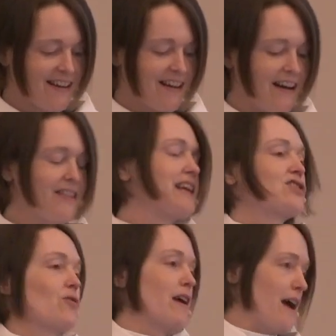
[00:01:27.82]
I think
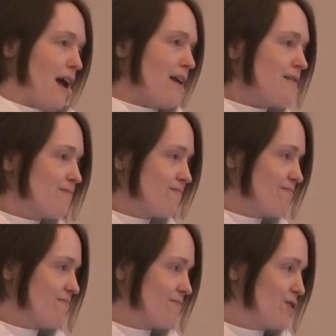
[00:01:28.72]
it's okay
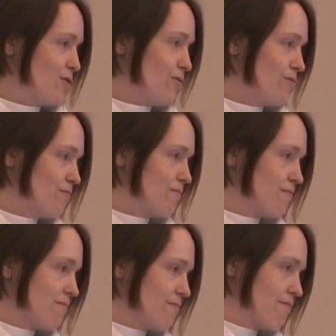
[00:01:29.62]
to
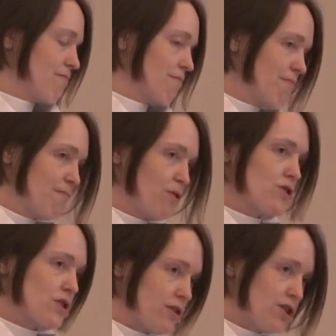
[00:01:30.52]

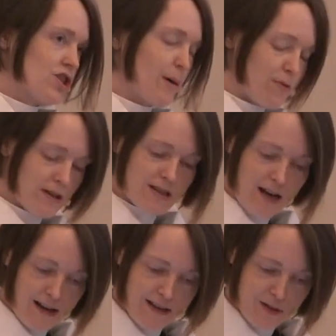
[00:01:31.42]
push the Good Shepherd
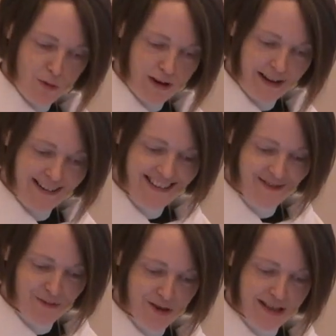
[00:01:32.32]
aside this morning.
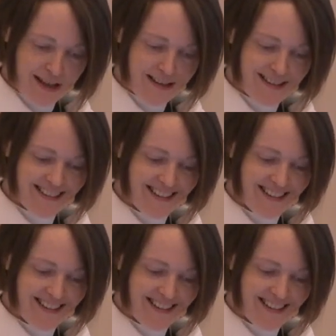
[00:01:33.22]
We'll see.